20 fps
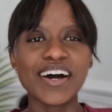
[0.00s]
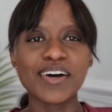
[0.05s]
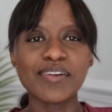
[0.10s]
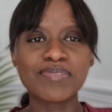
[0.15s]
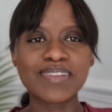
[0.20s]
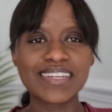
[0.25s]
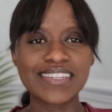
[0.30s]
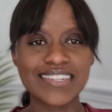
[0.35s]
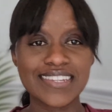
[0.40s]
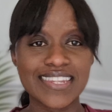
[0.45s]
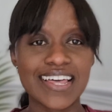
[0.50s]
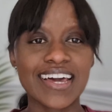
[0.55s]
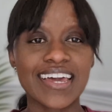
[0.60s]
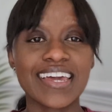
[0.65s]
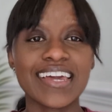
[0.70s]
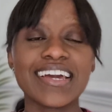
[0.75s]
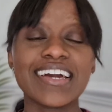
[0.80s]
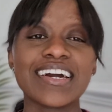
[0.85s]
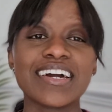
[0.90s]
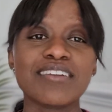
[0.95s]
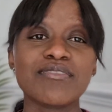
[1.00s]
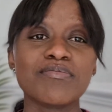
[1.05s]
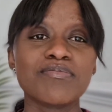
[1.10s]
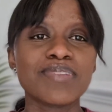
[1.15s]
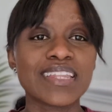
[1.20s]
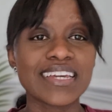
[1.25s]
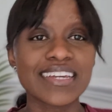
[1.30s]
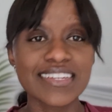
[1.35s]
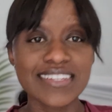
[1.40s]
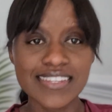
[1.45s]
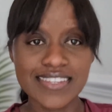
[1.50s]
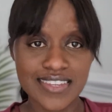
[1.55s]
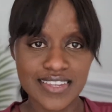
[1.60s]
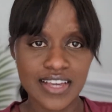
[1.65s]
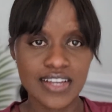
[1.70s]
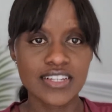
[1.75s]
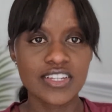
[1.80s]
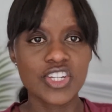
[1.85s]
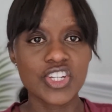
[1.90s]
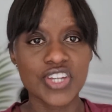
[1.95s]
Please like, please
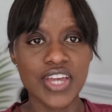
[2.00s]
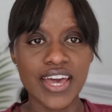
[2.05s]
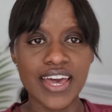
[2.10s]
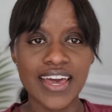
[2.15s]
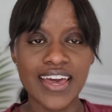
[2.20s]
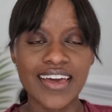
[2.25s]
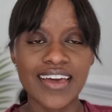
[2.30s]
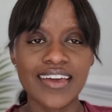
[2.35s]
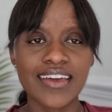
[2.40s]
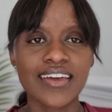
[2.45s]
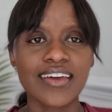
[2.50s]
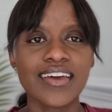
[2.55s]
share